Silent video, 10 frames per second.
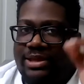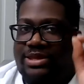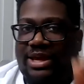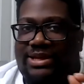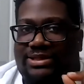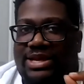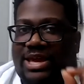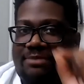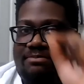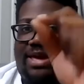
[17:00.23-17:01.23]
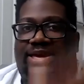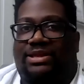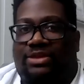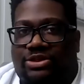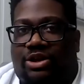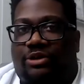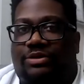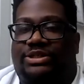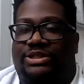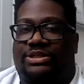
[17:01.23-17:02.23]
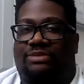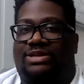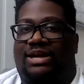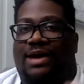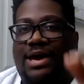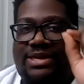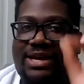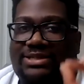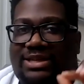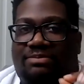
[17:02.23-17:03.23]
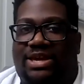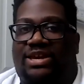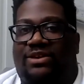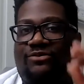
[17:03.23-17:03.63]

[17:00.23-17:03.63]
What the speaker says: Yes, it may get discouraging sometimes. Yes, it may get